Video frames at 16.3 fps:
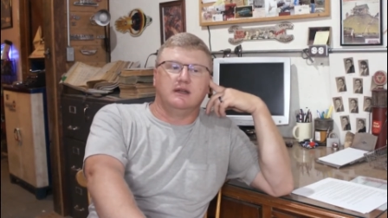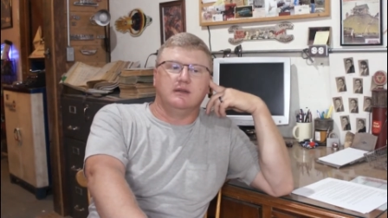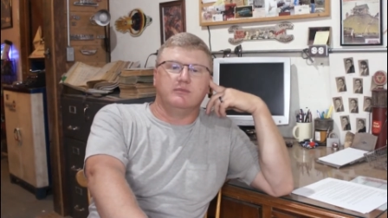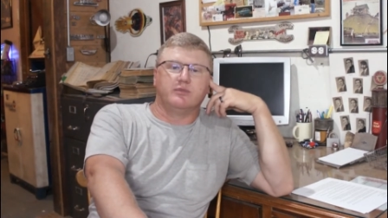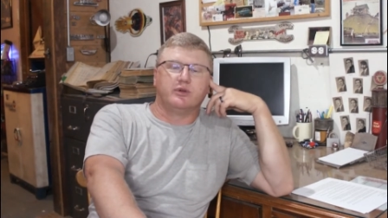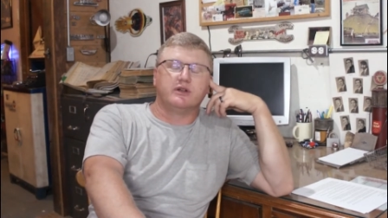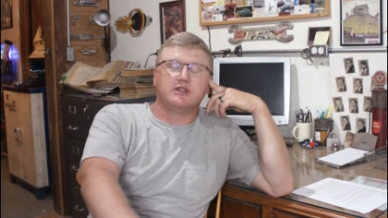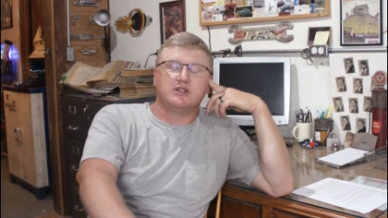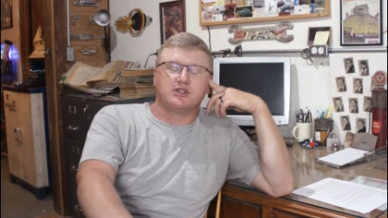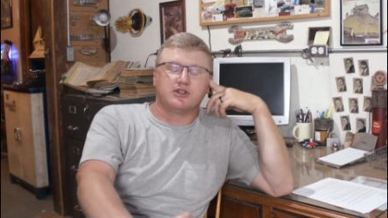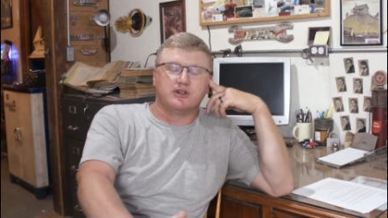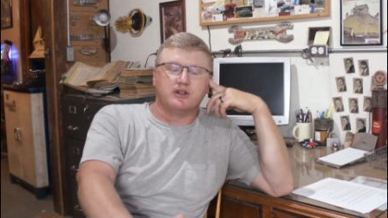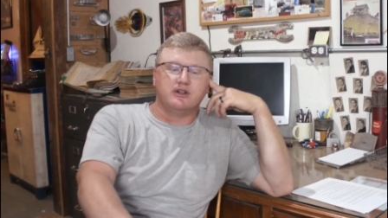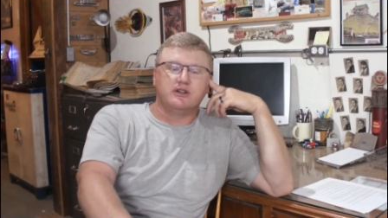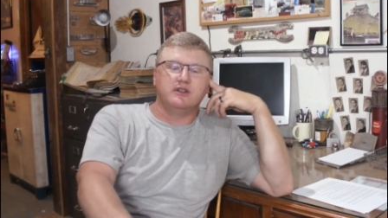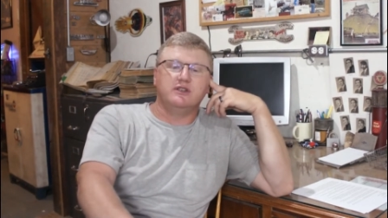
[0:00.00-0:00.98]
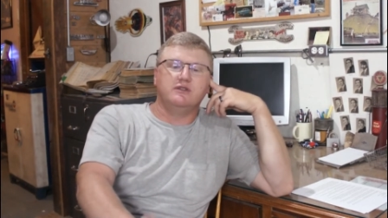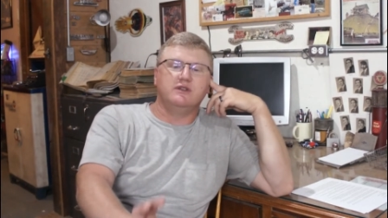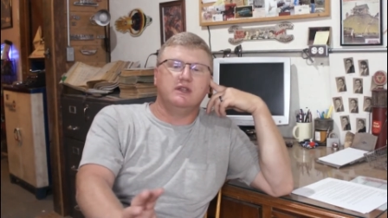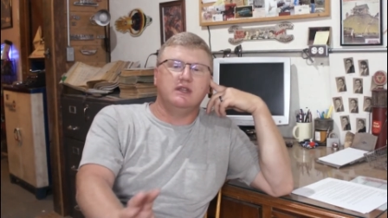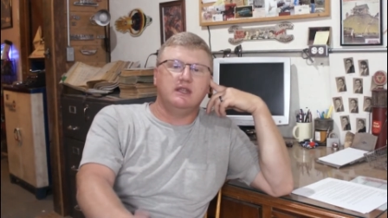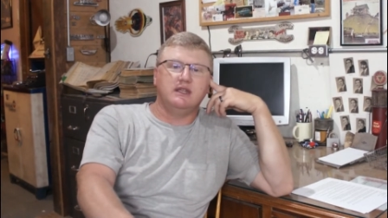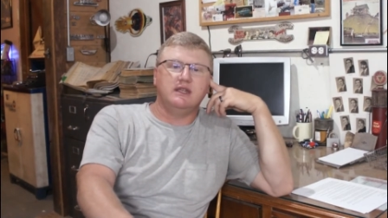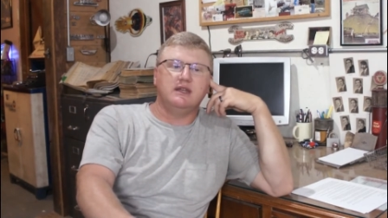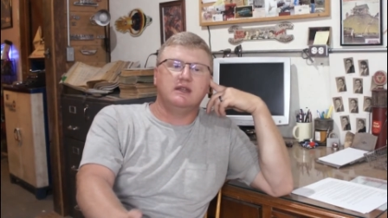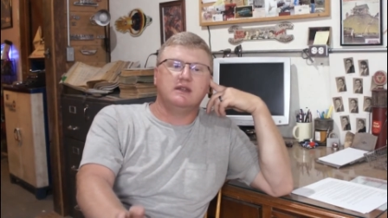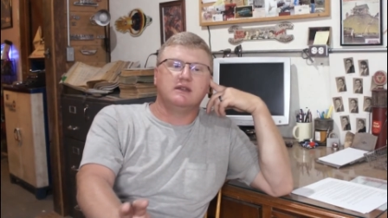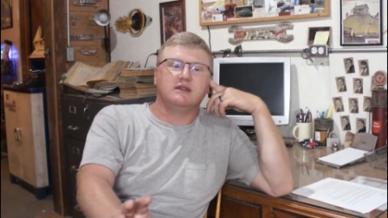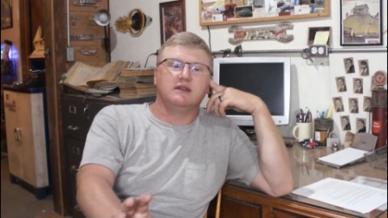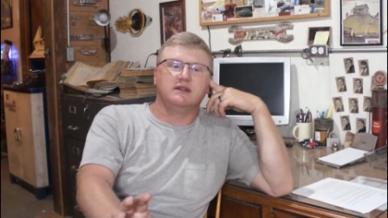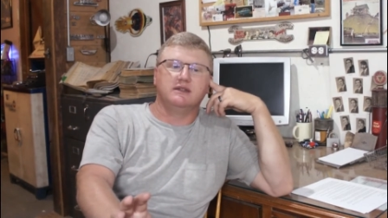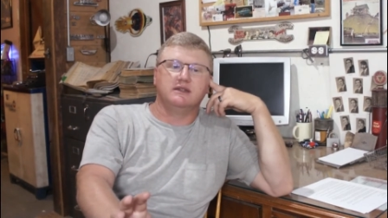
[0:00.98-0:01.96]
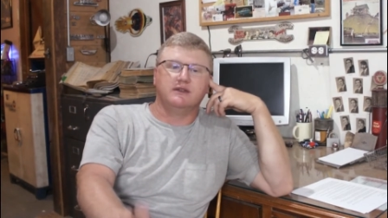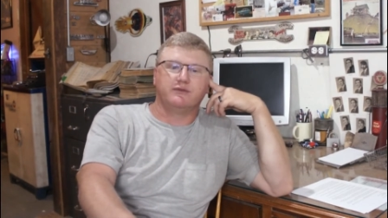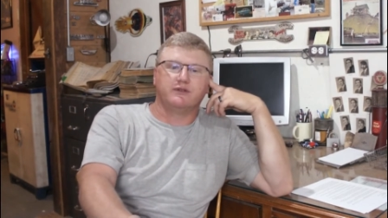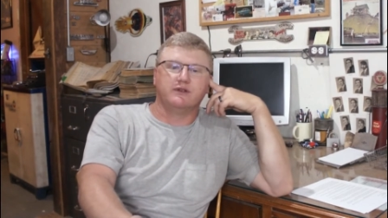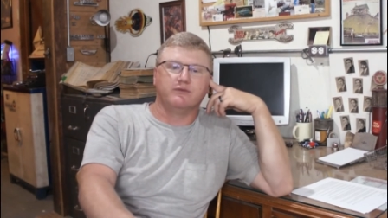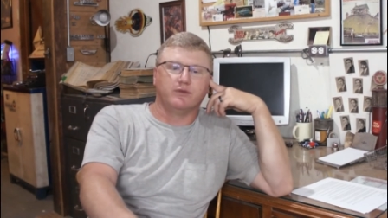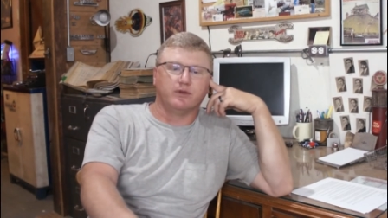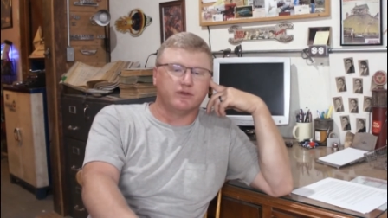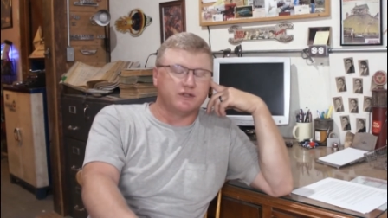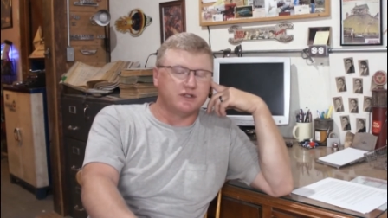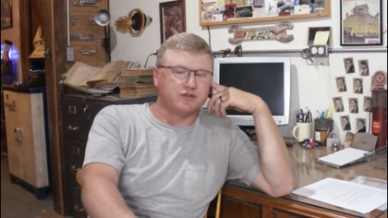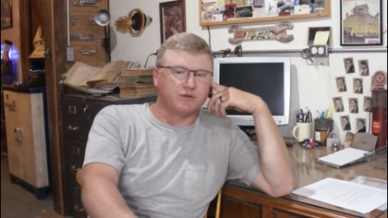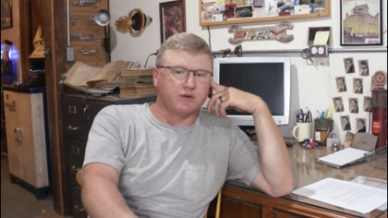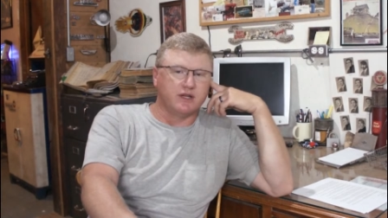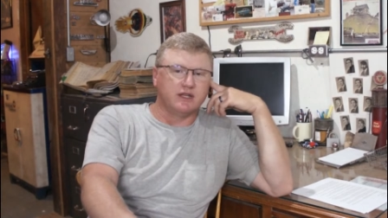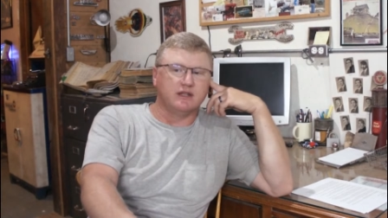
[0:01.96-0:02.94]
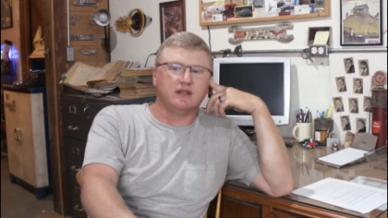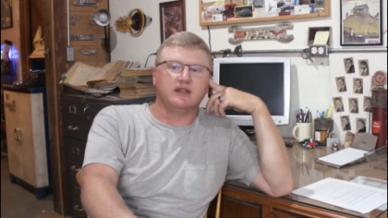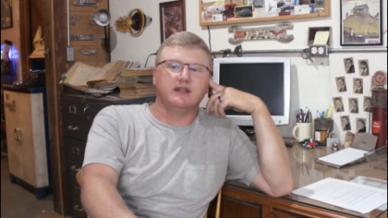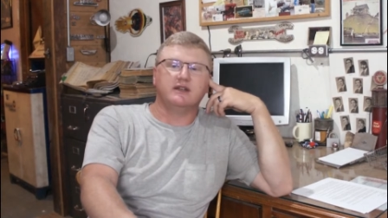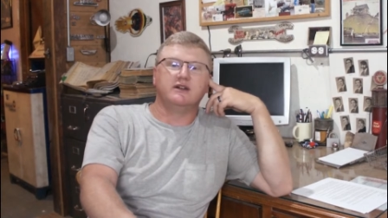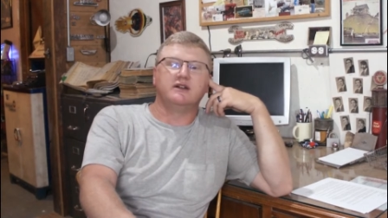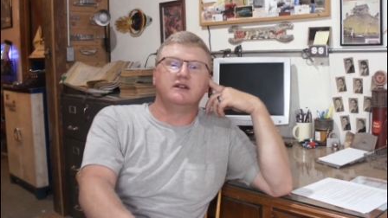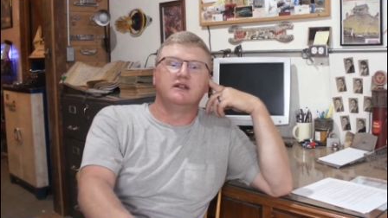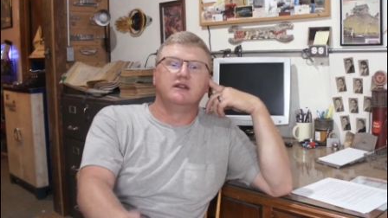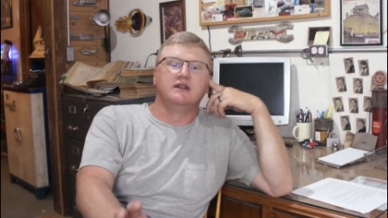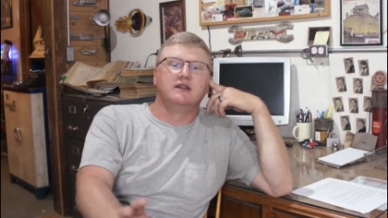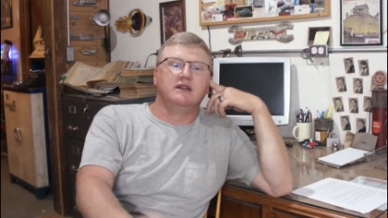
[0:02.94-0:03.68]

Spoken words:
pretty sure you need a different voltage regulator,